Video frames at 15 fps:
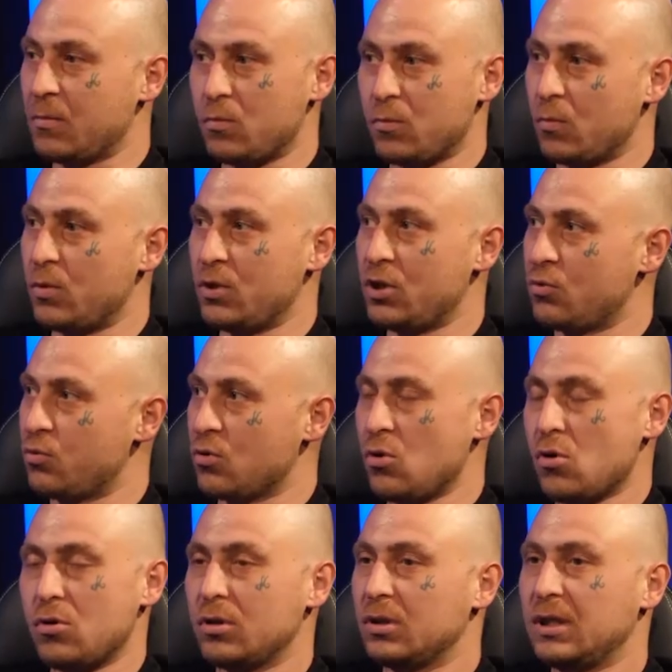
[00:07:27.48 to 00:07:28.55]
and we just
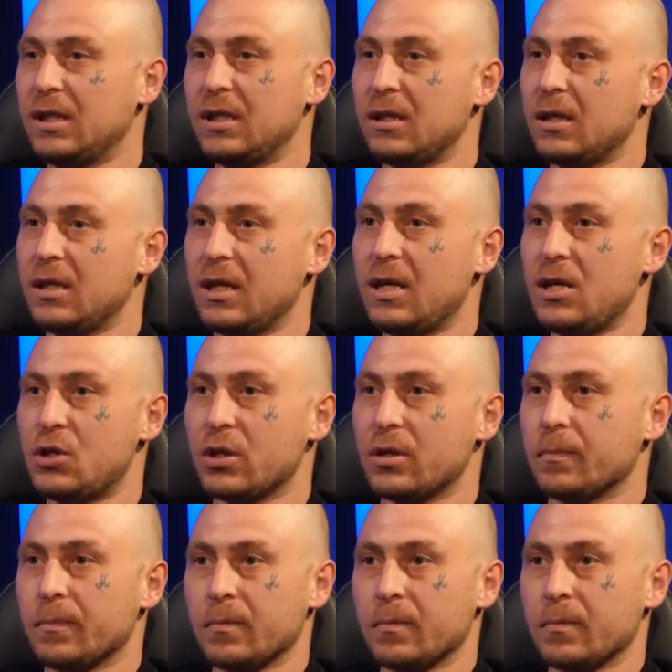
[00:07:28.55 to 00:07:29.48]
record in the kitchen.